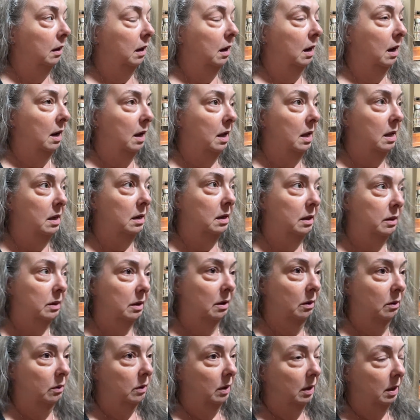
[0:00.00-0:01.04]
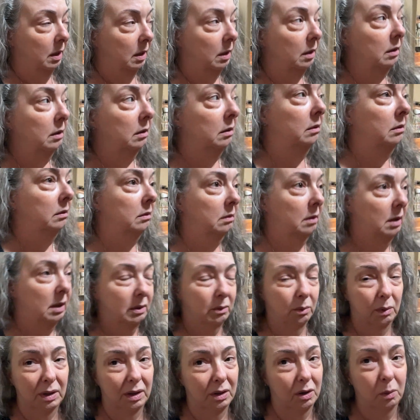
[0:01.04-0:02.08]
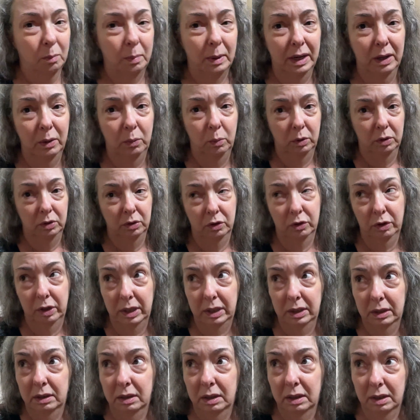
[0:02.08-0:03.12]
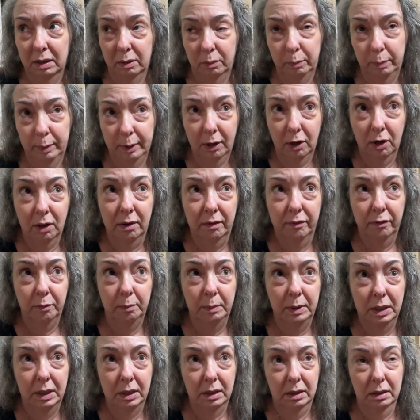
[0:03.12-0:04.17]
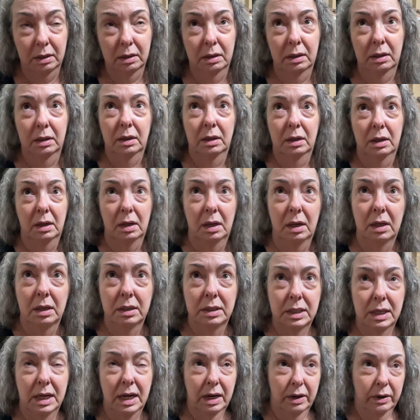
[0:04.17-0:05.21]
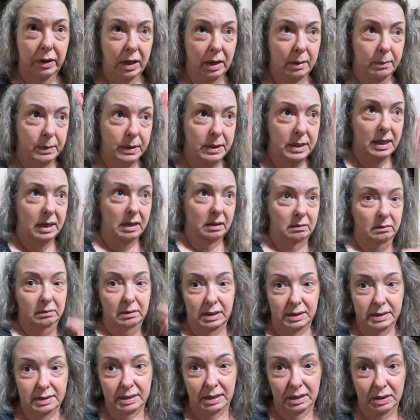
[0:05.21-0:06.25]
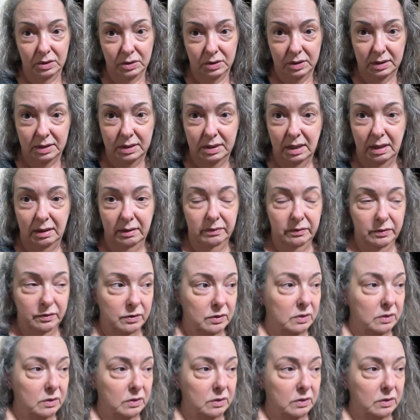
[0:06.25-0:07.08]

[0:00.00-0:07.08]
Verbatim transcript: And I thought, okay, I don't want to go buy a wooden crate. And that would be hard for me to carry up and down the stairs and stuff.